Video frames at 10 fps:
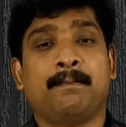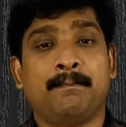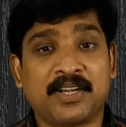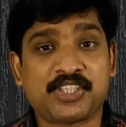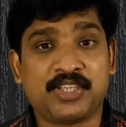
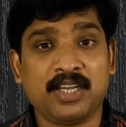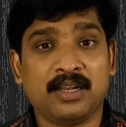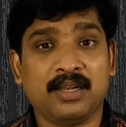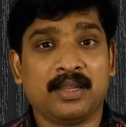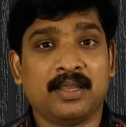But
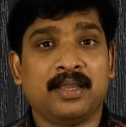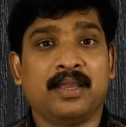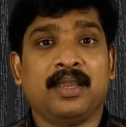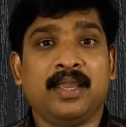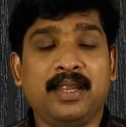still,
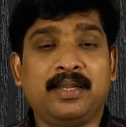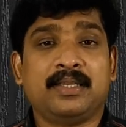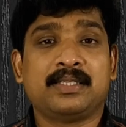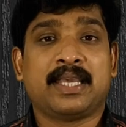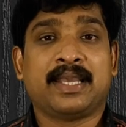it
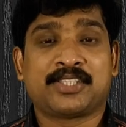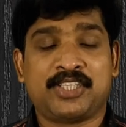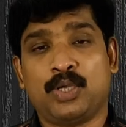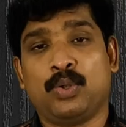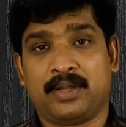is a
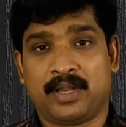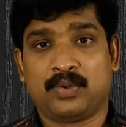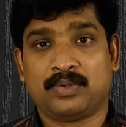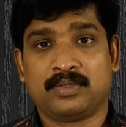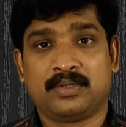singular
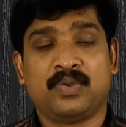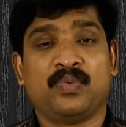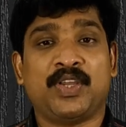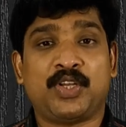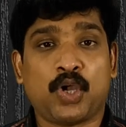noun.
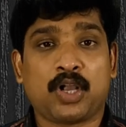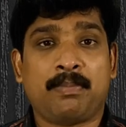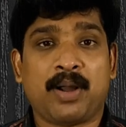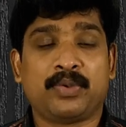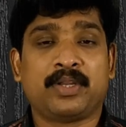We talk
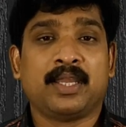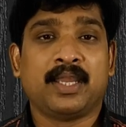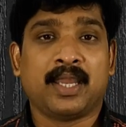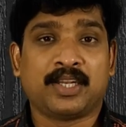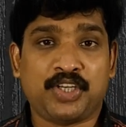
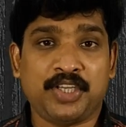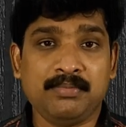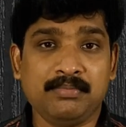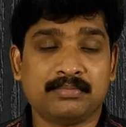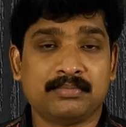about a
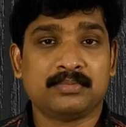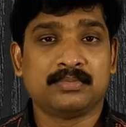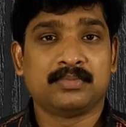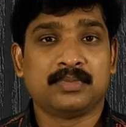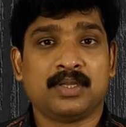
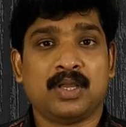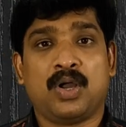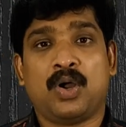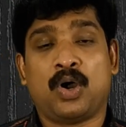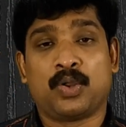
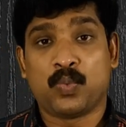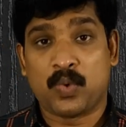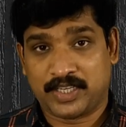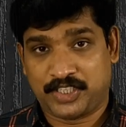team or one